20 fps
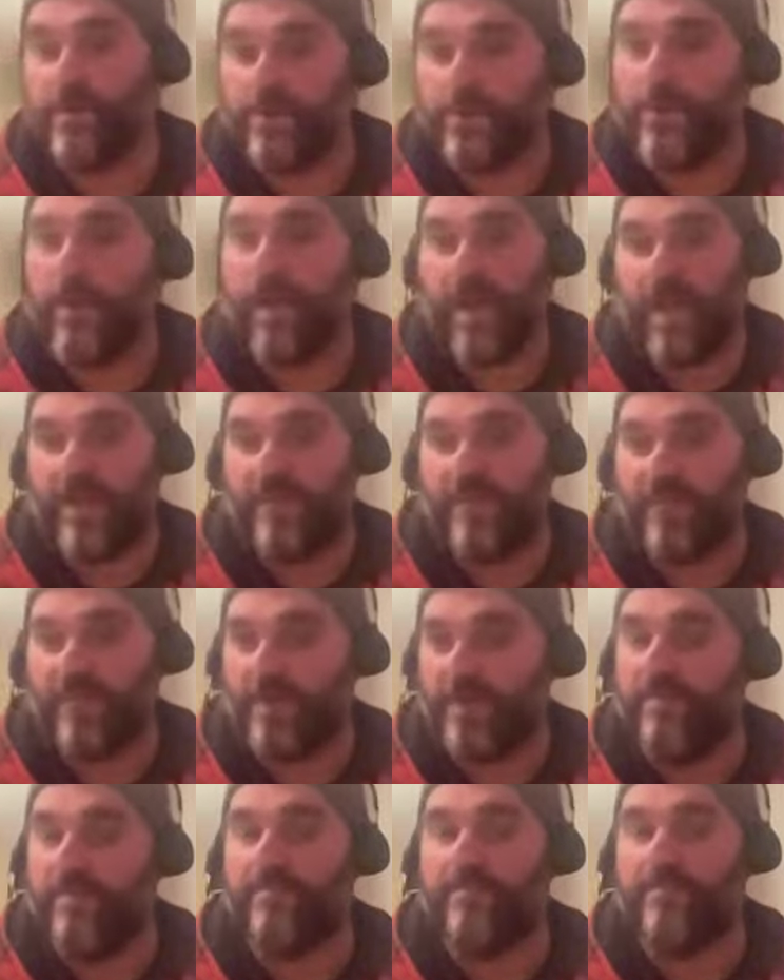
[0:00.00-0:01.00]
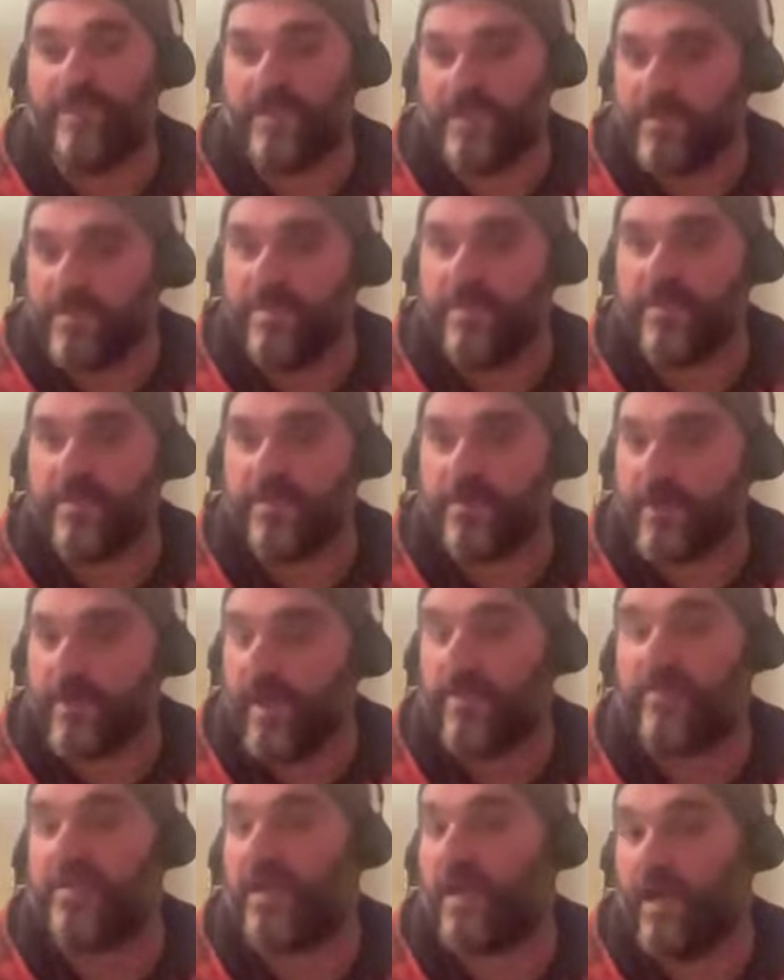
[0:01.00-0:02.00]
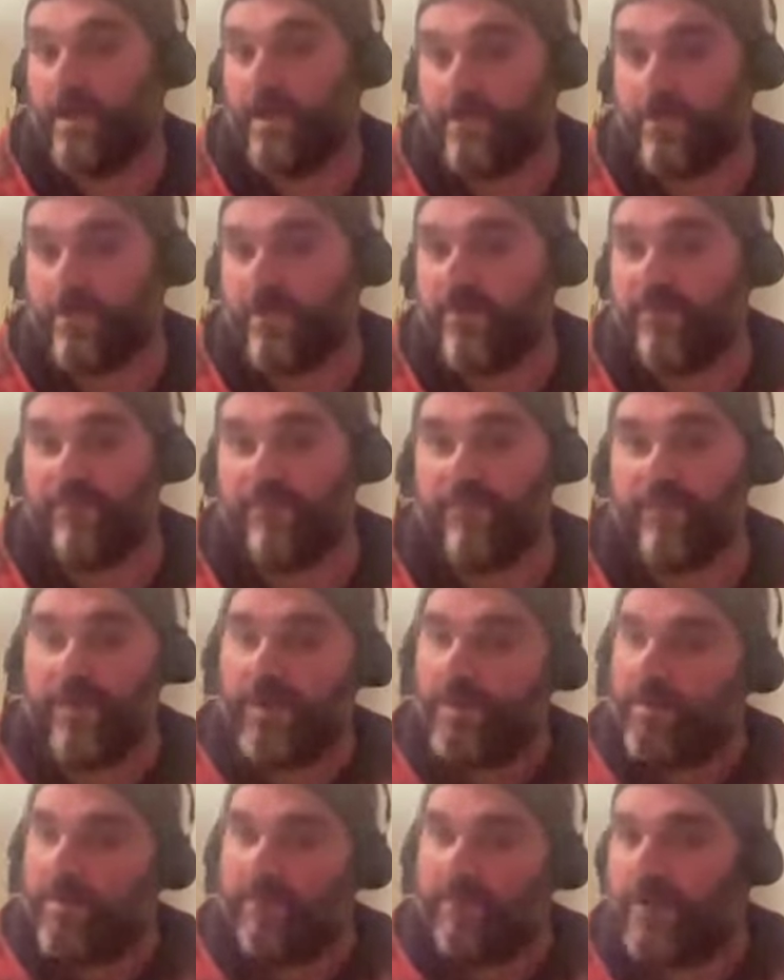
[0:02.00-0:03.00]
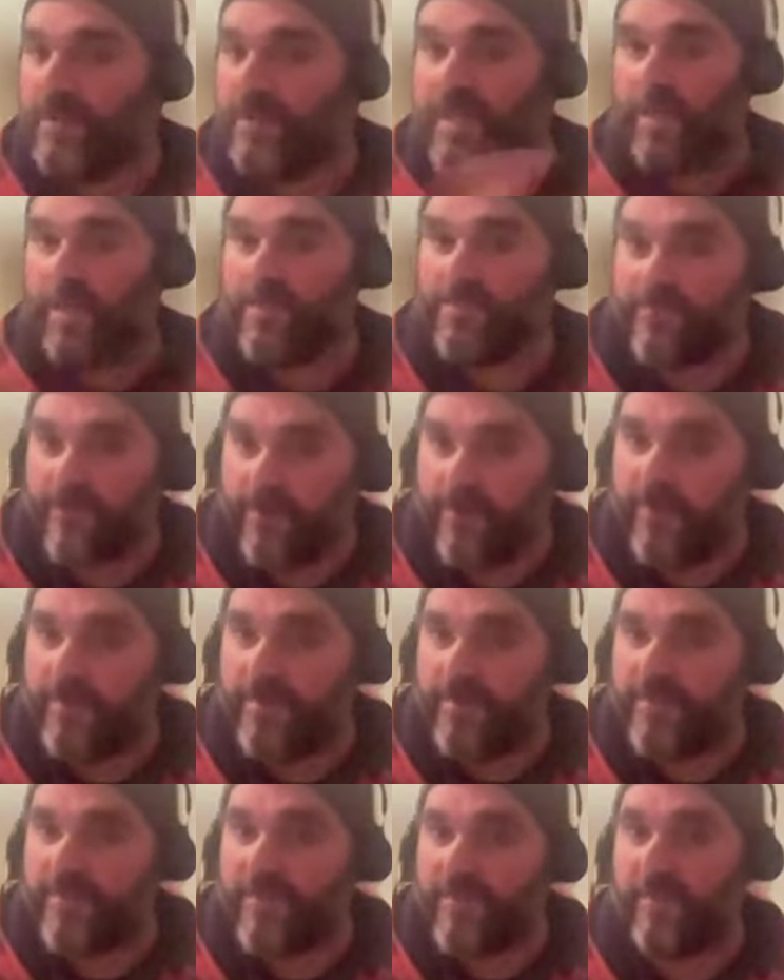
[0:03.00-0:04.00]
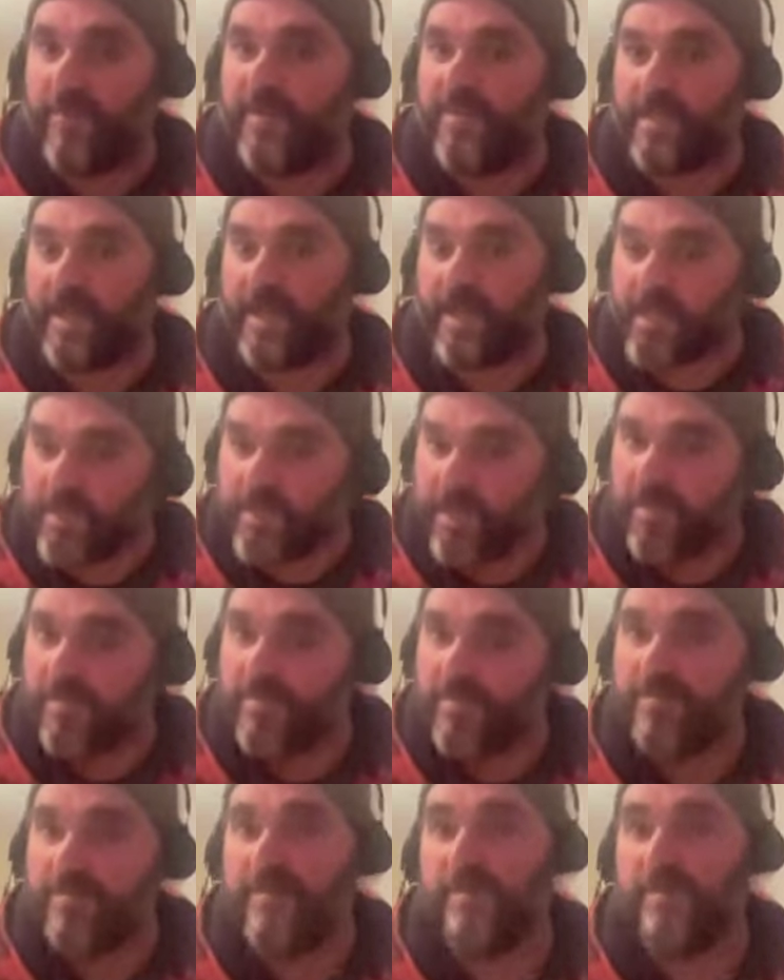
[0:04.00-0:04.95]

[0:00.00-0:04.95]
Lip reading: who have disabilities to actually come to the first couple of rows, if that makes it easier.